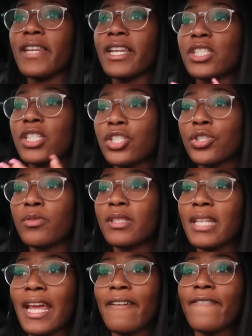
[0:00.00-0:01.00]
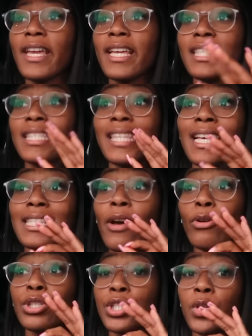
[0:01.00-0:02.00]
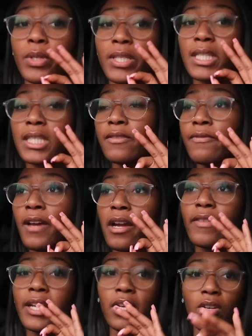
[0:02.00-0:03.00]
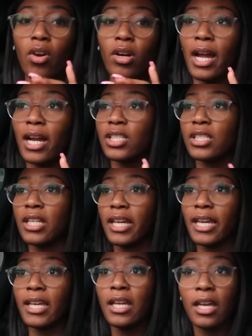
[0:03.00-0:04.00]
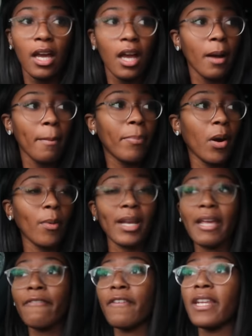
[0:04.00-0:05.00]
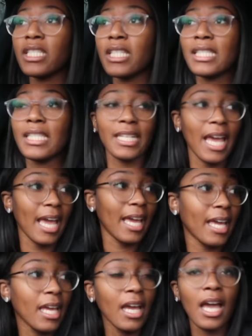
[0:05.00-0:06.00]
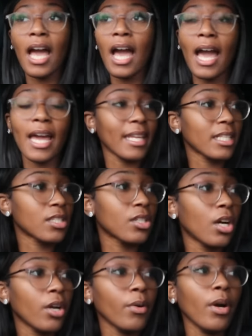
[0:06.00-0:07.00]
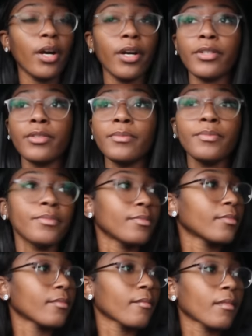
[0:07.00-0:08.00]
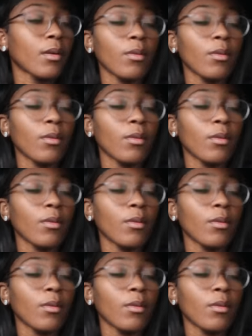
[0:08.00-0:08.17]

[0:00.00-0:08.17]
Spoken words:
finish the shoot today, it's a 6-hour shoot, which is very long actually, but when I finish it today, I need to go home,